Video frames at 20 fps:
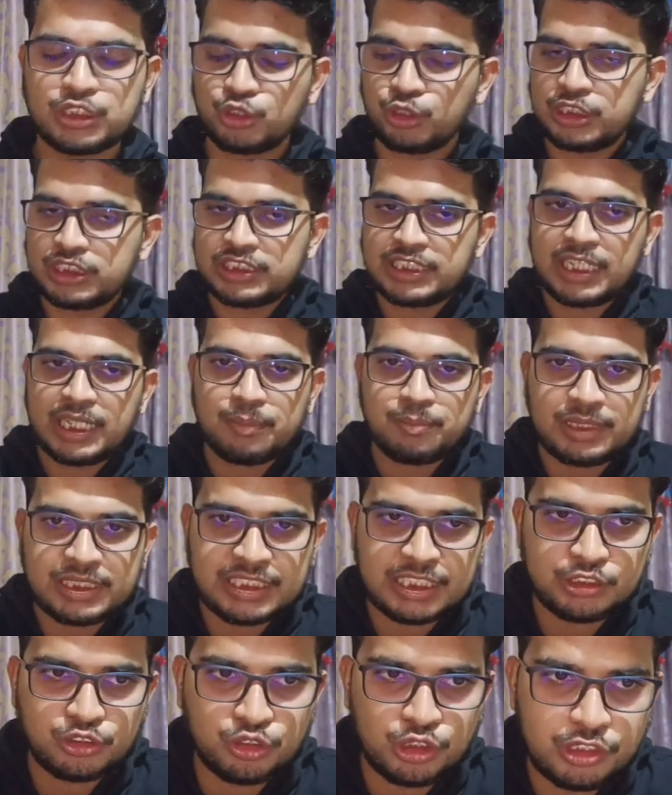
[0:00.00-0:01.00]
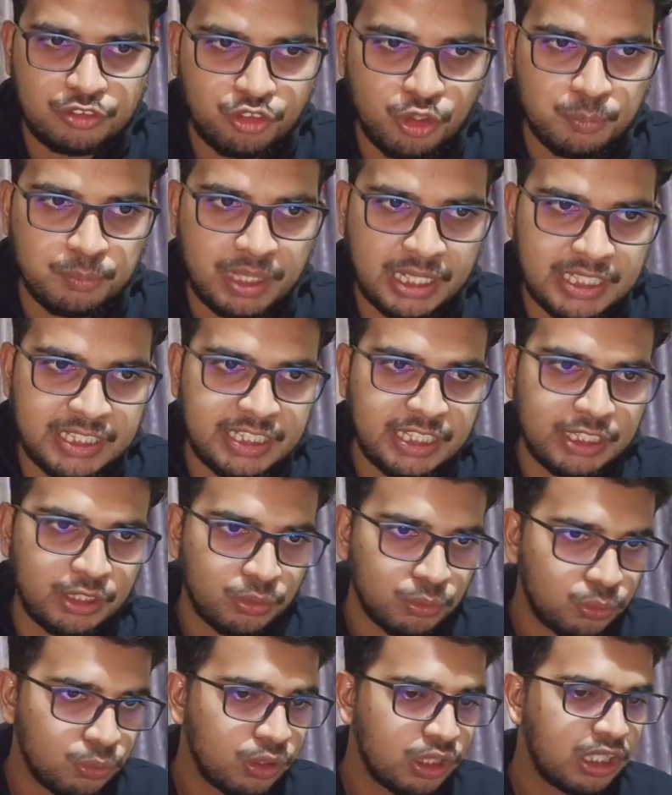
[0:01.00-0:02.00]
So this game is actually from
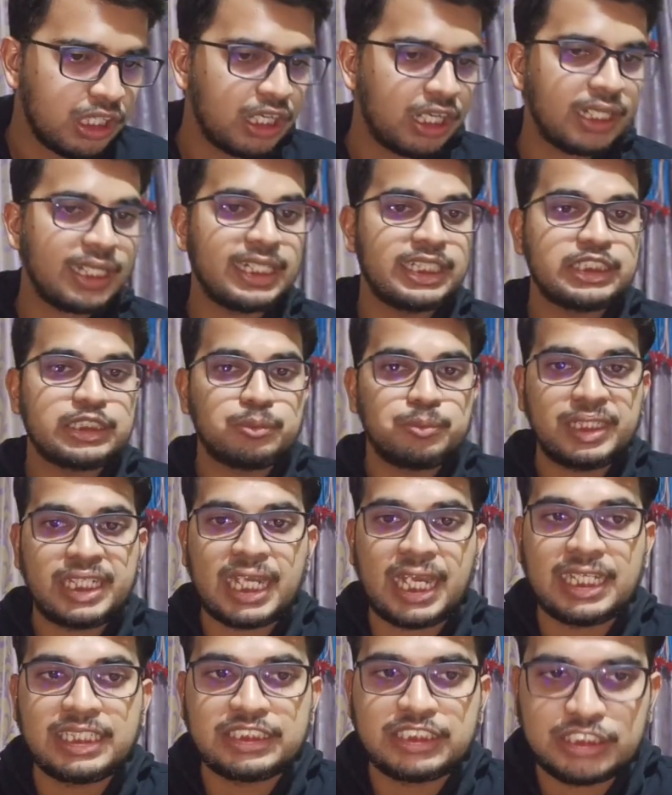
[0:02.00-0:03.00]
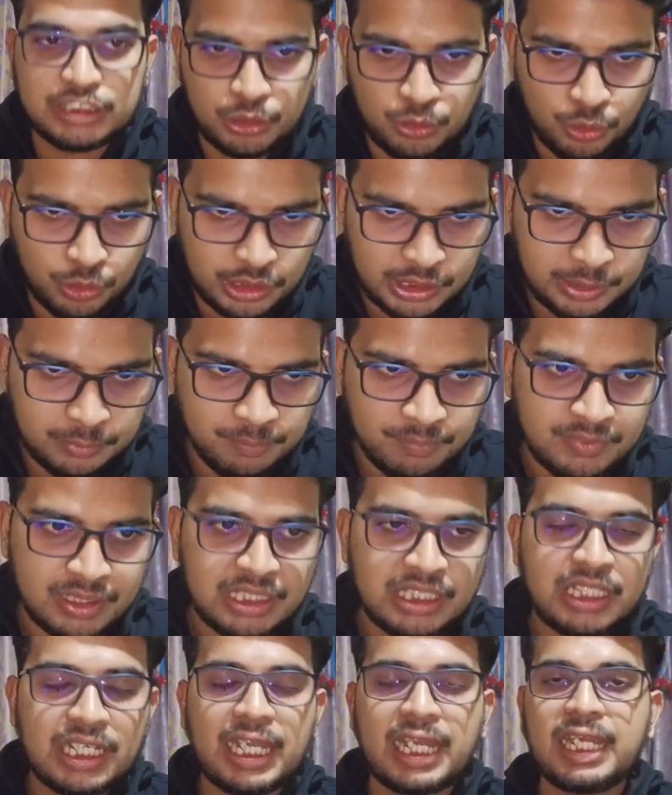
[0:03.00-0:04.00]
92 against Mikhail Chigorin,
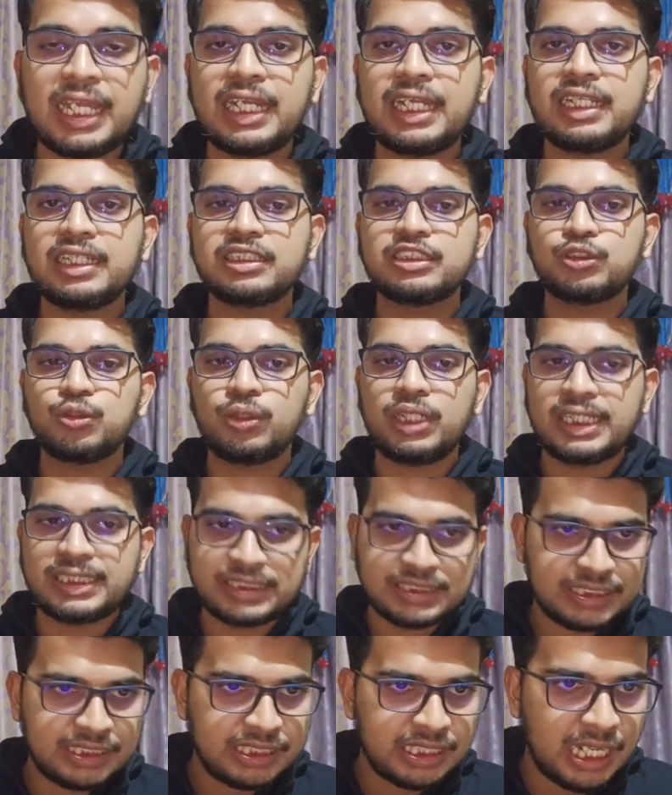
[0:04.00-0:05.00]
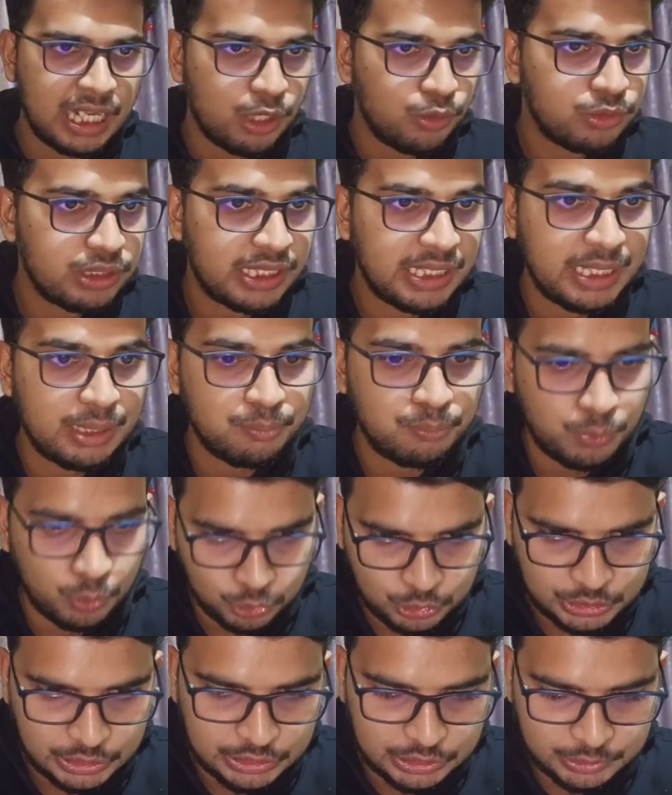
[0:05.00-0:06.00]
and so let's see how the game
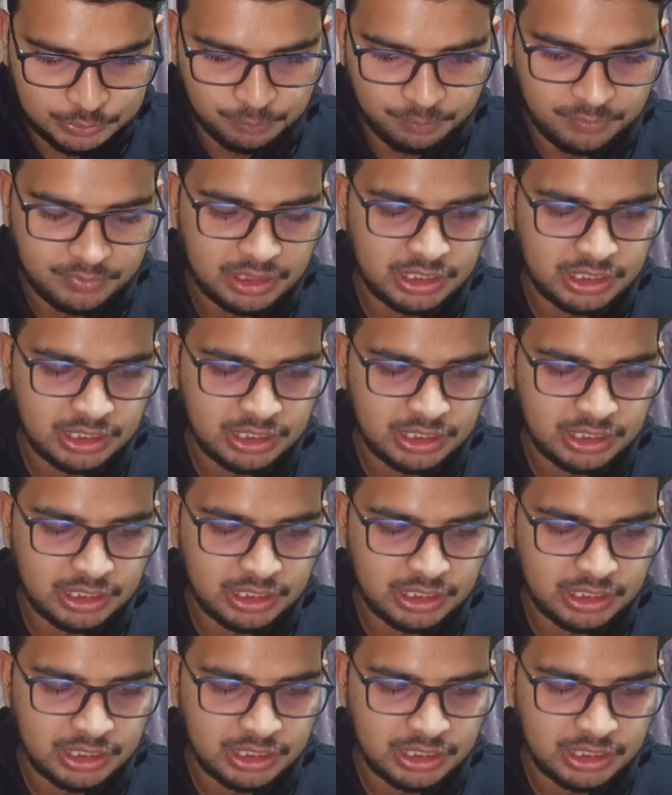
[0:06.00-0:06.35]
proceeds.